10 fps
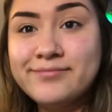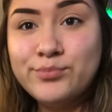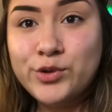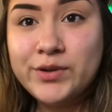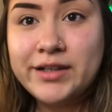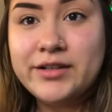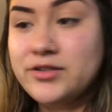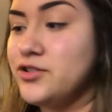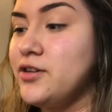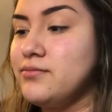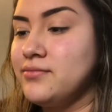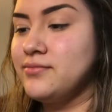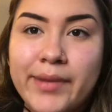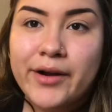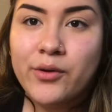you did a good job.
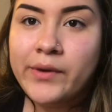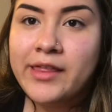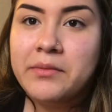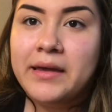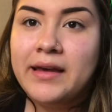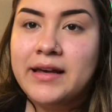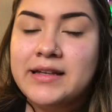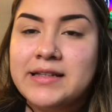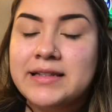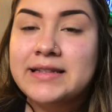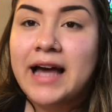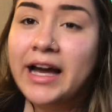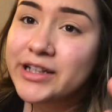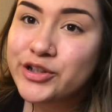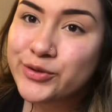Bear with me because I
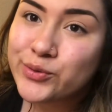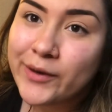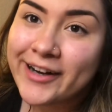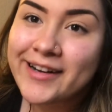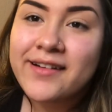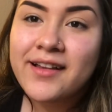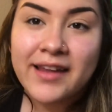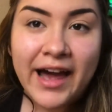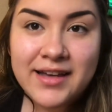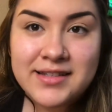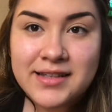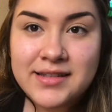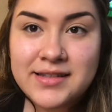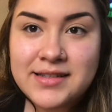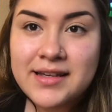do wear
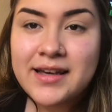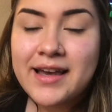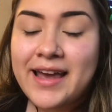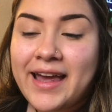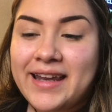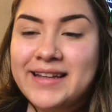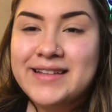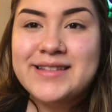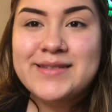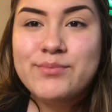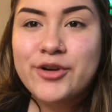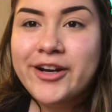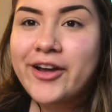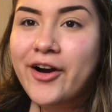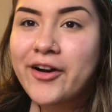glasses and it's pretty
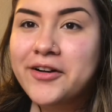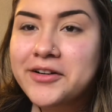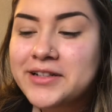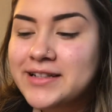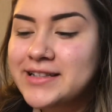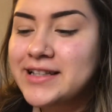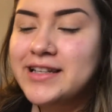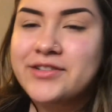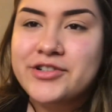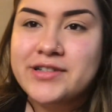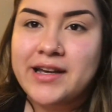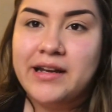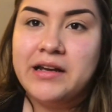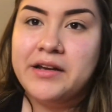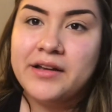hard to see, and just like,
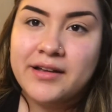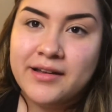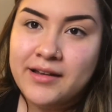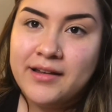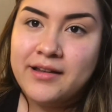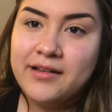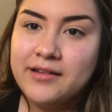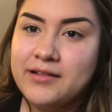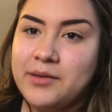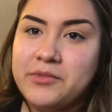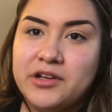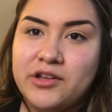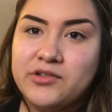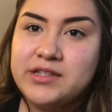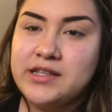I'm gonna
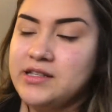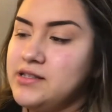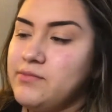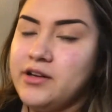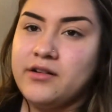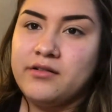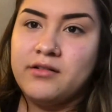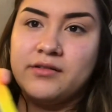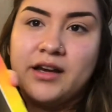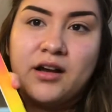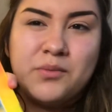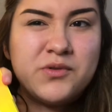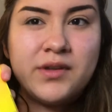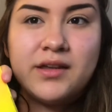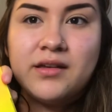use this mirror that comes
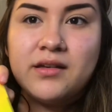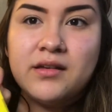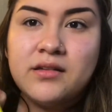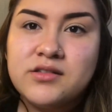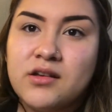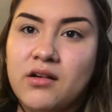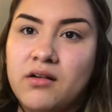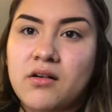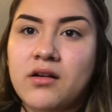with it, so